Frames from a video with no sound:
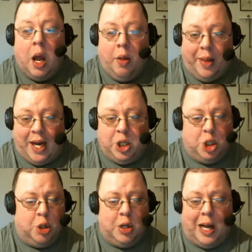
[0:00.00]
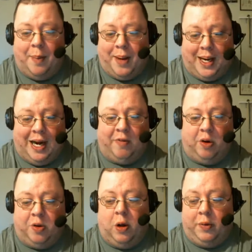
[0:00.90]
they should not be an
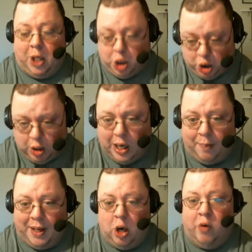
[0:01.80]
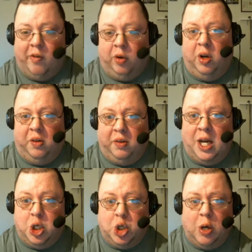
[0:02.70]
afterthought. They should not be overlooked.
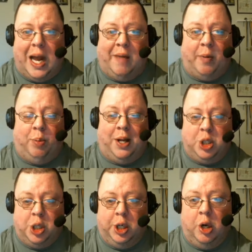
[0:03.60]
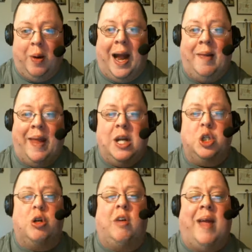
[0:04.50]
They should have a place to go, and they
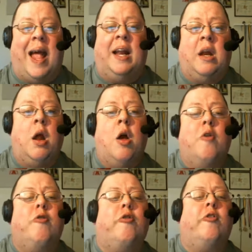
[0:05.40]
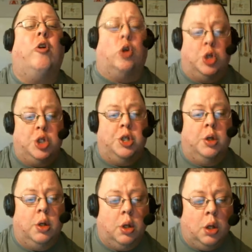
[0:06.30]
should have had it
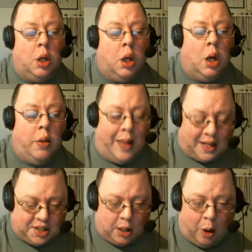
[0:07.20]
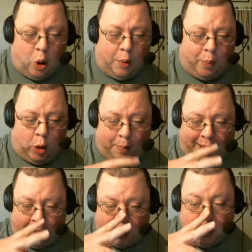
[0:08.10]
first. That's the hard part
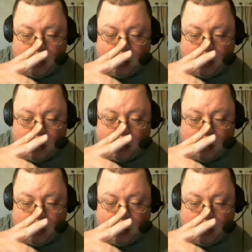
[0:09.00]
about it.